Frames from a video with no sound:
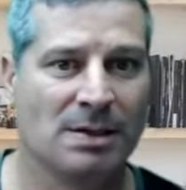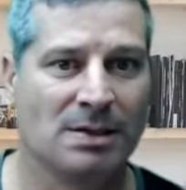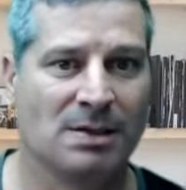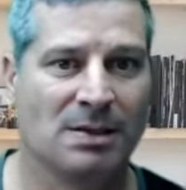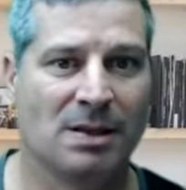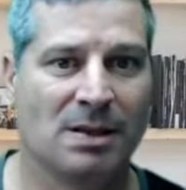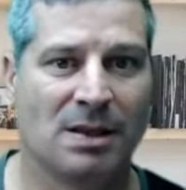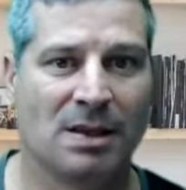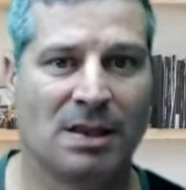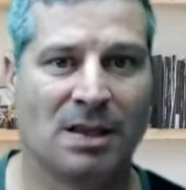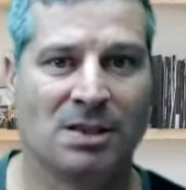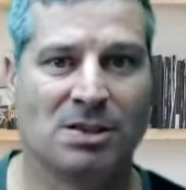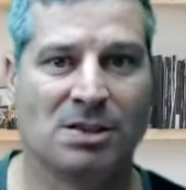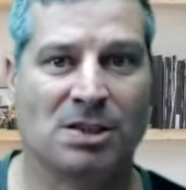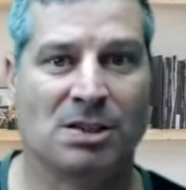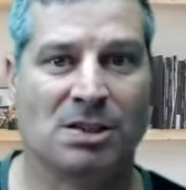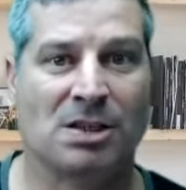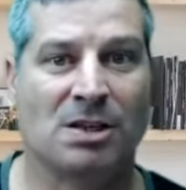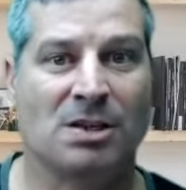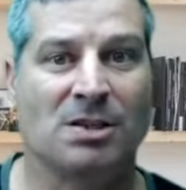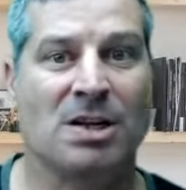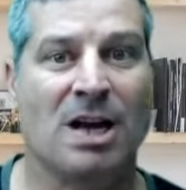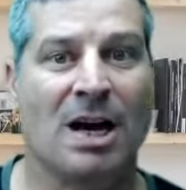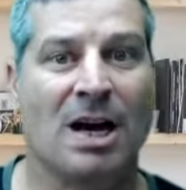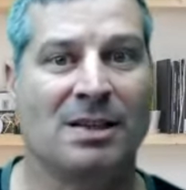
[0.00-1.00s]
the things that
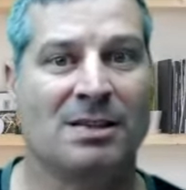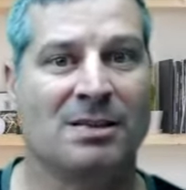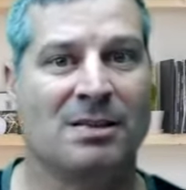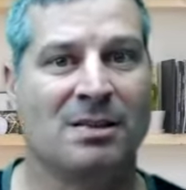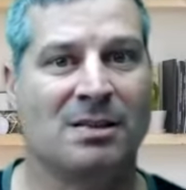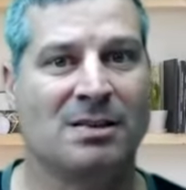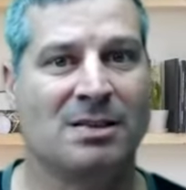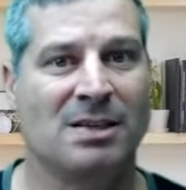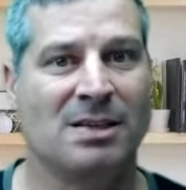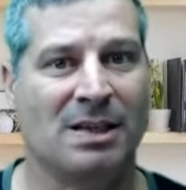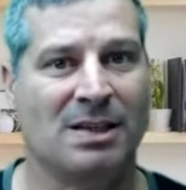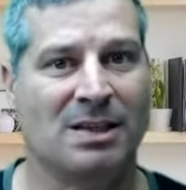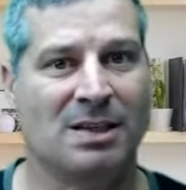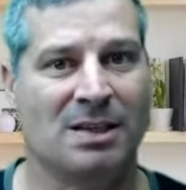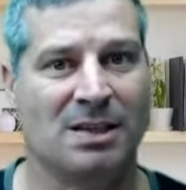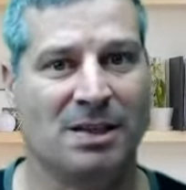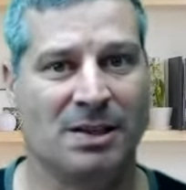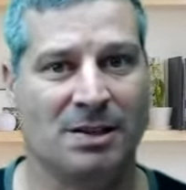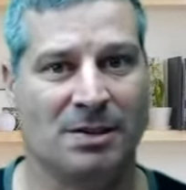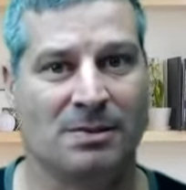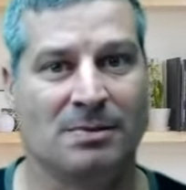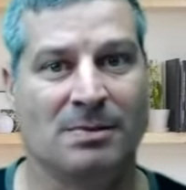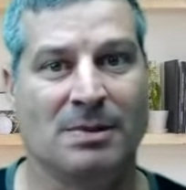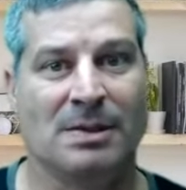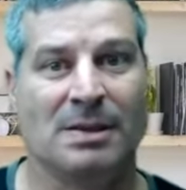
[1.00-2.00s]
are not that
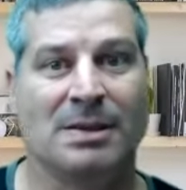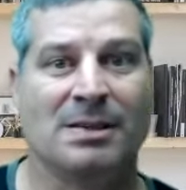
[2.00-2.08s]
clear.